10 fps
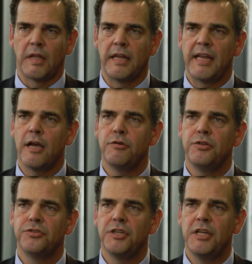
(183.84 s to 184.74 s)
And how do
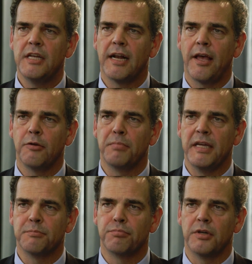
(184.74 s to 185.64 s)
you see
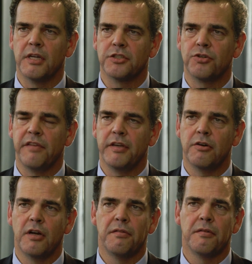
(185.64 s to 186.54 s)
cloud-based products driving
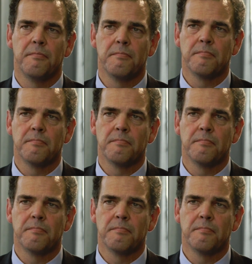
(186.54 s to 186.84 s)
growth?